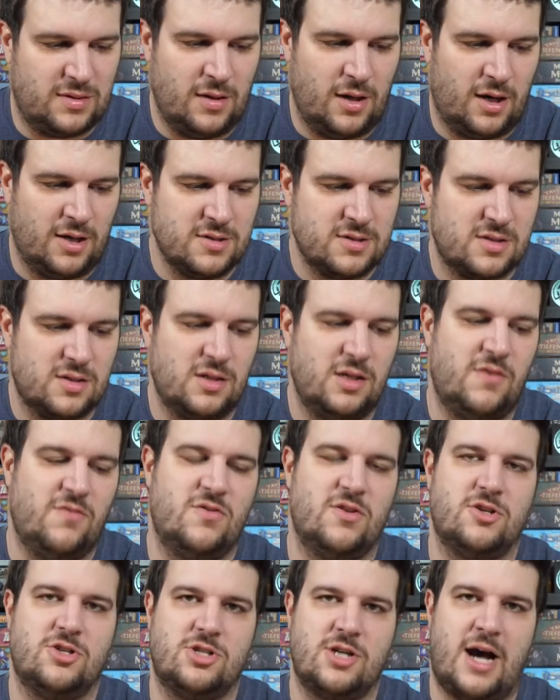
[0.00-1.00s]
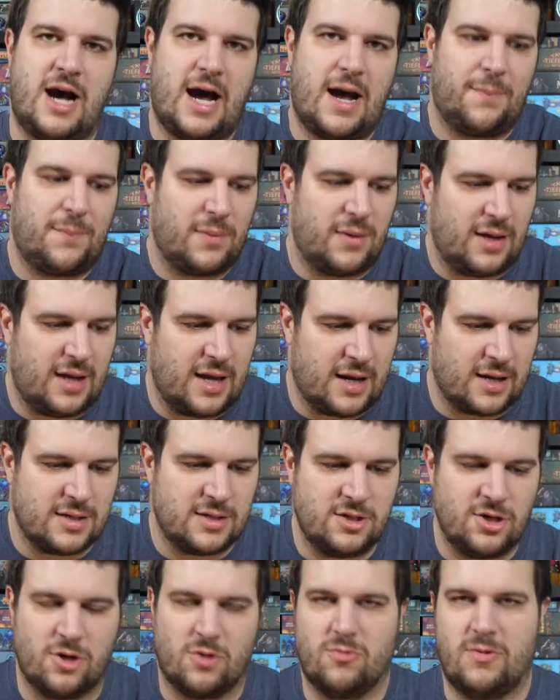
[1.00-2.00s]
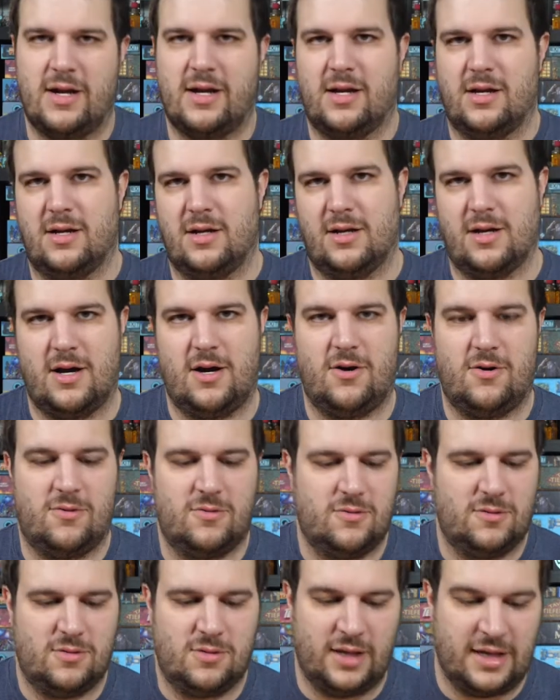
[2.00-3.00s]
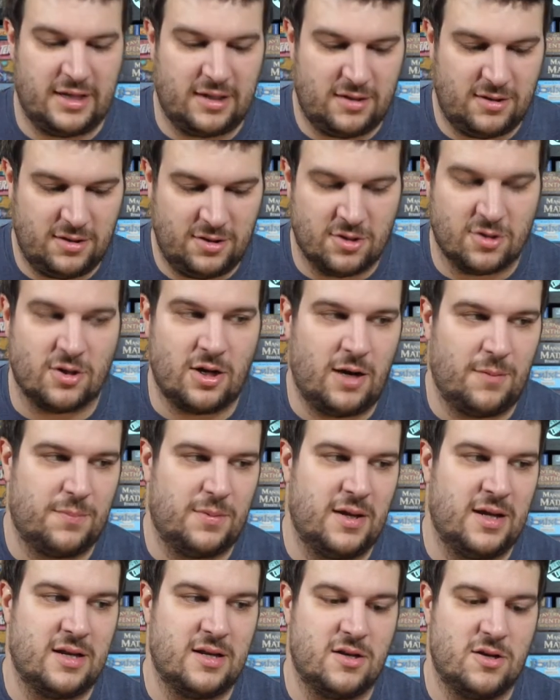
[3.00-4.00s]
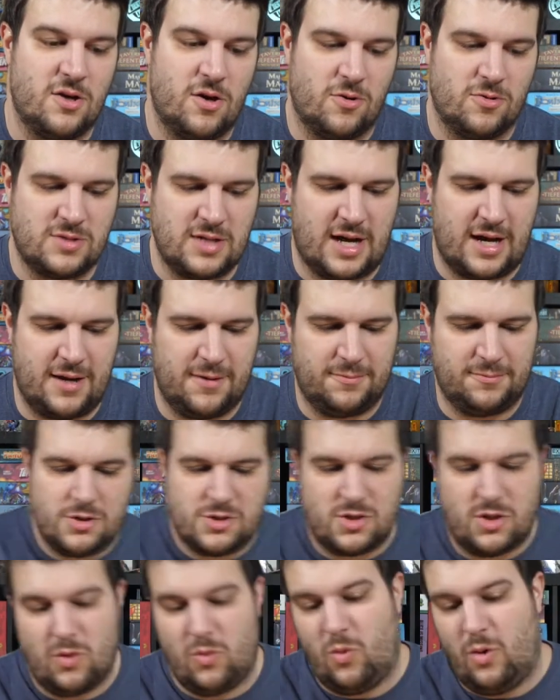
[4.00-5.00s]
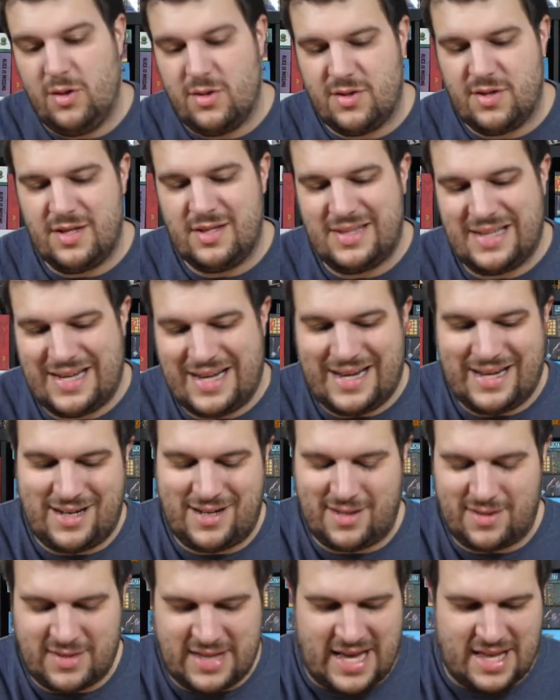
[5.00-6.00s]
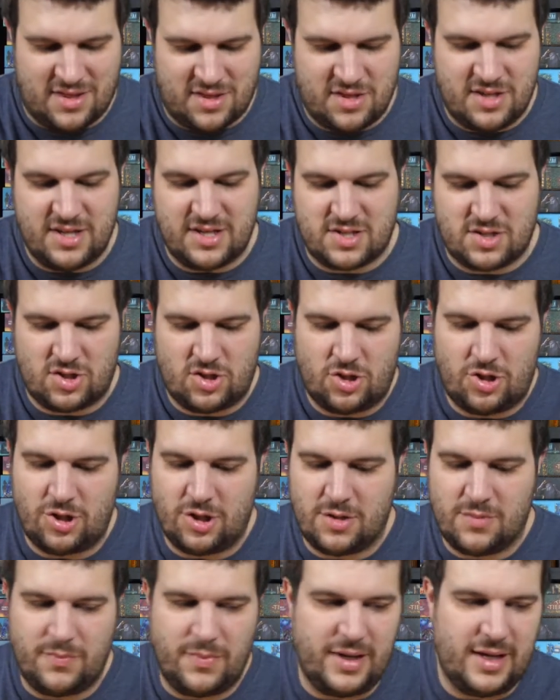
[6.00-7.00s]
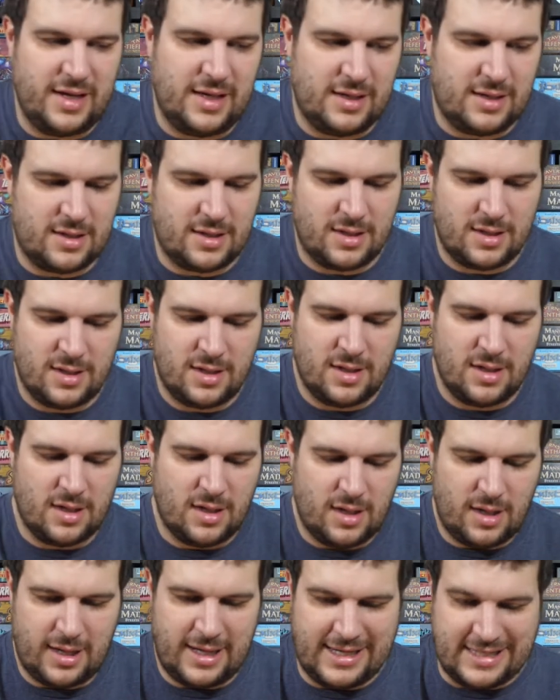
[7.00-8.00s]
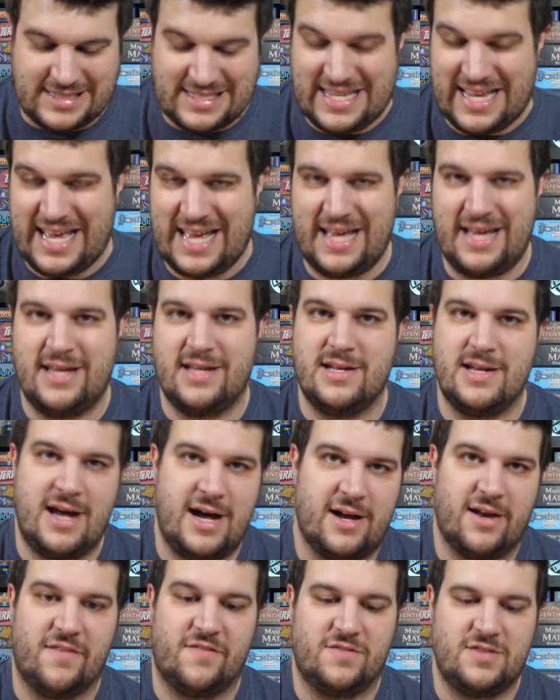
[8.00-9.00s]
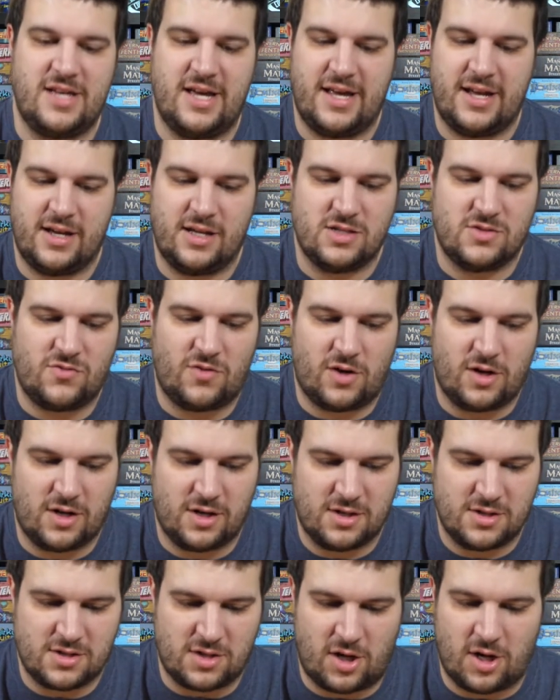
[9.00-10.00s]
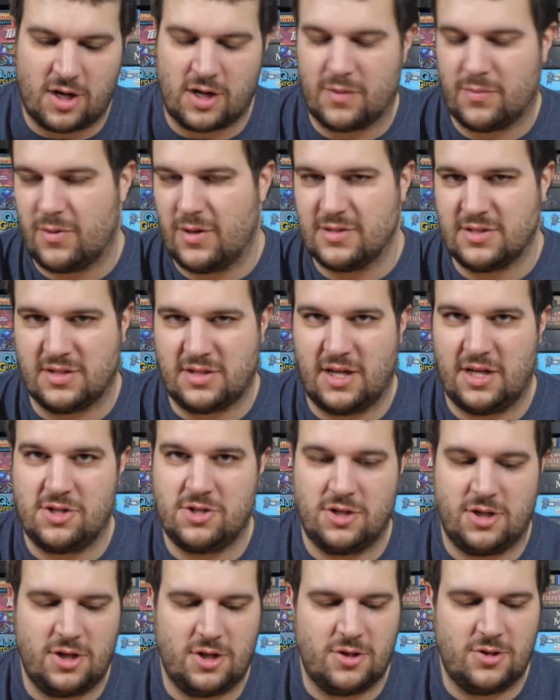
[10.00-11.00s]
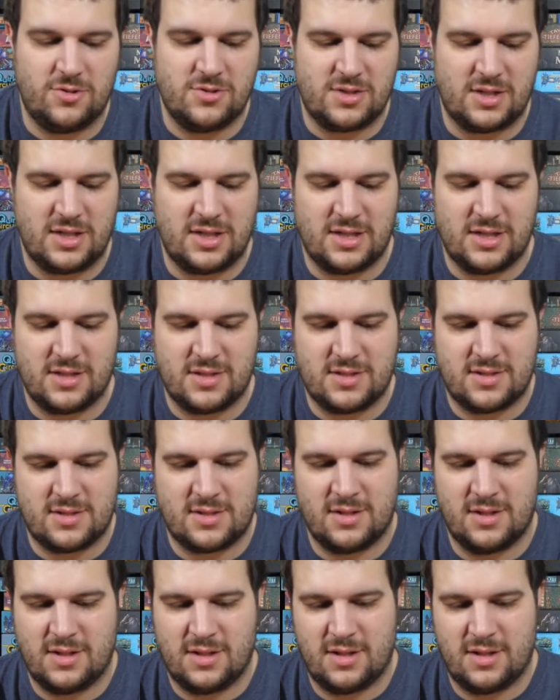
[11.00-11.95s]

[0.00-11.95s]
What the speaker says: unsleeve the shop, and you're ready to go. Like, you're up in no time. So the one thing that this could make a 10 out of 10 as far as art presentation goes is